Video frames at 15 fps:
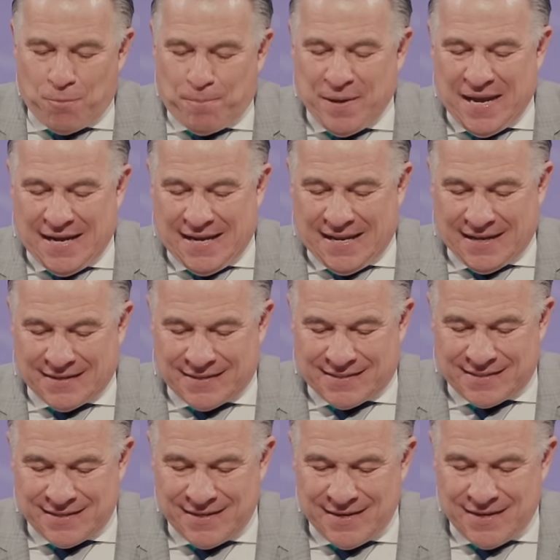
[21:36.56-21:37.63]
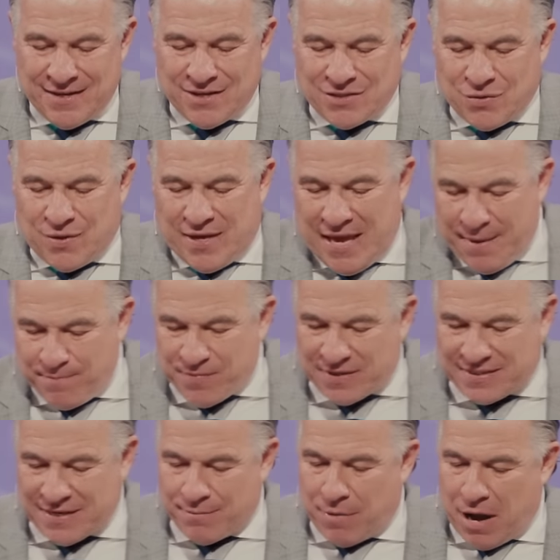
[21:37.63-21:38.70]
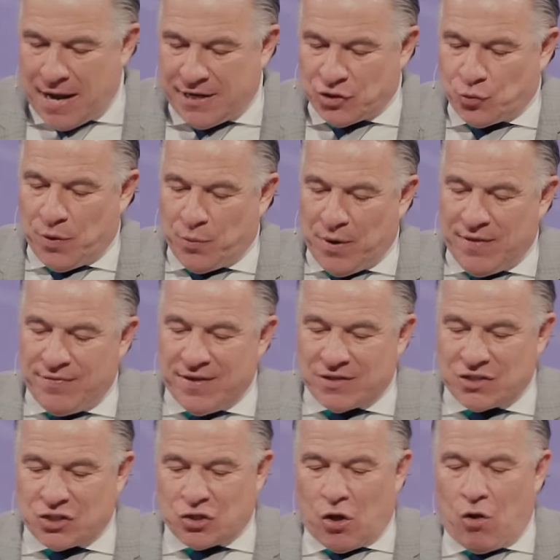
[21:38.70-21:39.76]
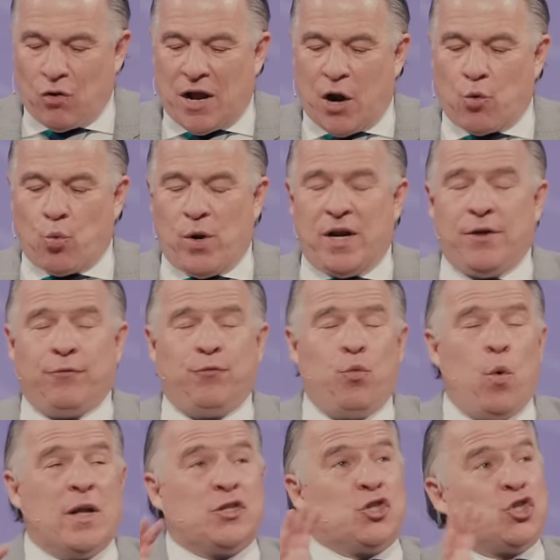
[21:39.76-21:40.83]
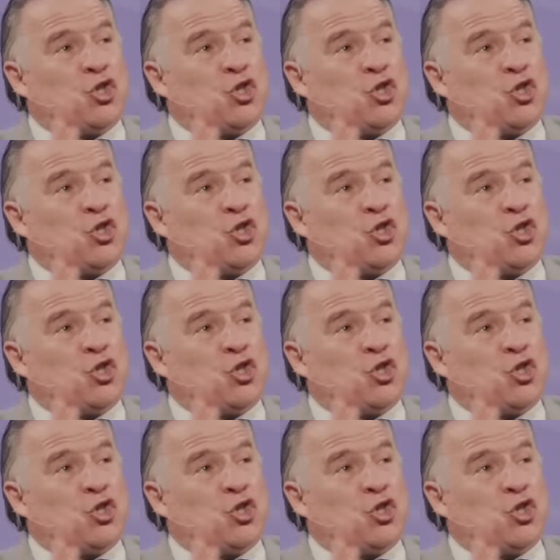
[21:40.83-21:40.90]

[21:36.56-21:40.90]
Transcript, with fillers: obedience. So keep this in mind as we read this. Saul got rid of what